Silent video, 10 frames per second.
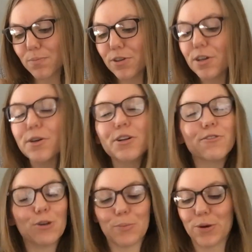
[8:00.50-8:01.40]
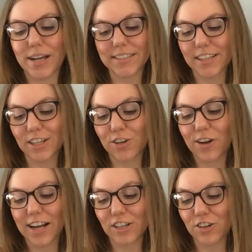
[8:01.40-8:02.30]
beautiful present,"
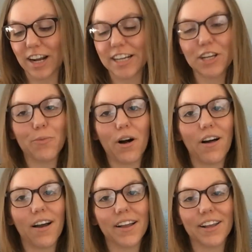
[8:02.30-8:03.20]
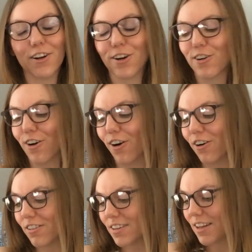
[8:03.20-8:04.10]
cried Granny while hugging her
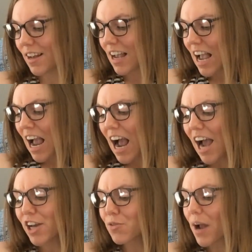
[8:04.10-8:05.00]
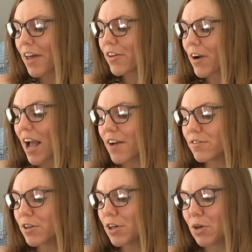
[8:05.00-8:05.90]
girl. "I'd rather have
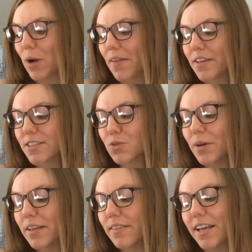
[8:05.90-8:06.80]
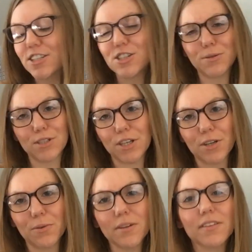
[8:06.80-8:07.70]
you and the sweet things you
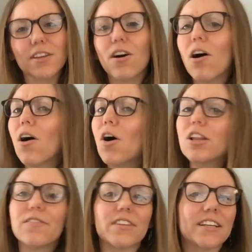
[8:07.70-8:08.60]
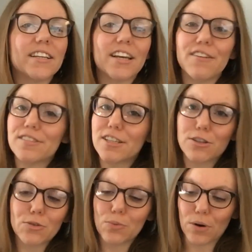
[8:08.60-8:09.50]
do than all of the gifts in
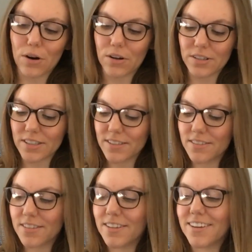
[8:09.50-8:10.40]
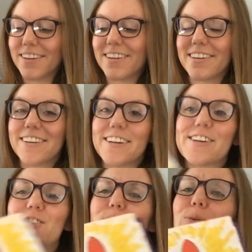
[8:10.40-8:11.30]
the world."
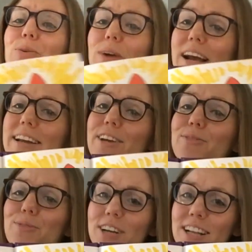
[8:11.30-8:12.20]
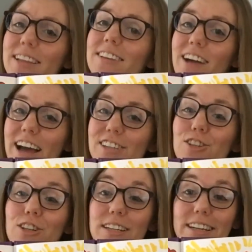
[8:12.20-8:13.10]
So Granny really liked
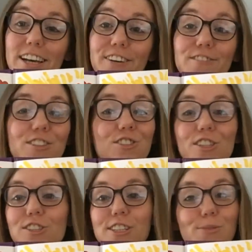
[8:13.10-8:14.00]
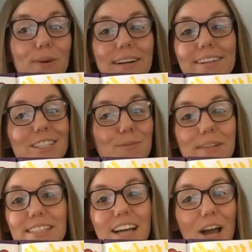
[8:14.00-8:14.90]
her gift. She just wanted to
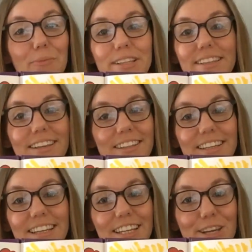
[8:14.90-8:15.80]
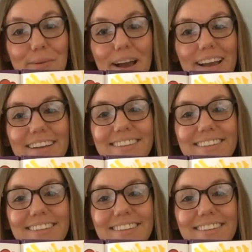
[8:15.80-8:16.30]
spend time with Gilly anyway.